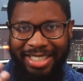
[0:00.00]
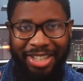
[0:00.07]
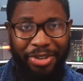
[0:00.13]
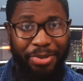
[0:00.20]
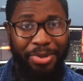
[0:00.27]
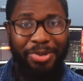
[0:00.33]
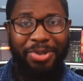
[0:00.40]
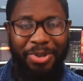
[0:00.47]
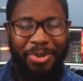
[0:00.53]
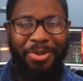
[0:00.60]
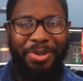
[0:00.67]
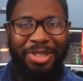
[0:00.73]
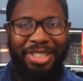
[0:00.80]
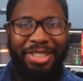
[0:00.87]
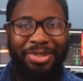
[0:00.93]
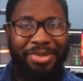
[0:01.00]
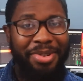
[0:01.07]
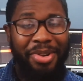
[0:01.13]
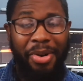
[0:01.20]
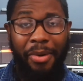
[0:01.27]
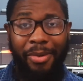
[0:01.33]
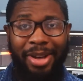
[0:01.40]
the Cruise Origin
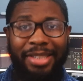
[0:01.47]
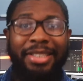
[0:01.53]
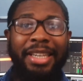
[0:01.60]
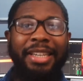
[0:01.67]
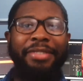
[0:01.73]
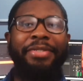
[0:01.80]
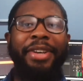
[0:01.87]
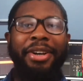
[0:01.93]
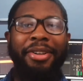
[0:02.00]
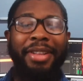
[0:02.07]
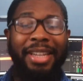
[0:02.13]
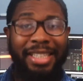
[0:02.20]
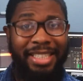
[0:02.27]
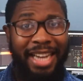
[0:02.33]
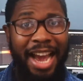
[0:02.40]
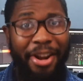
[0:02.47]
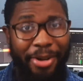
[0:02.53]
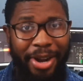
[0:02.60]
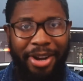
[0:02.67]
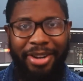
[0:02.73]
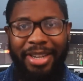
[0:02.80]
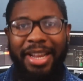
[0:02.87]
was unveiled in
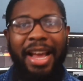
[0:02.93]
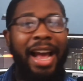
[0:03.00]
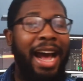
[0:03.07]
January,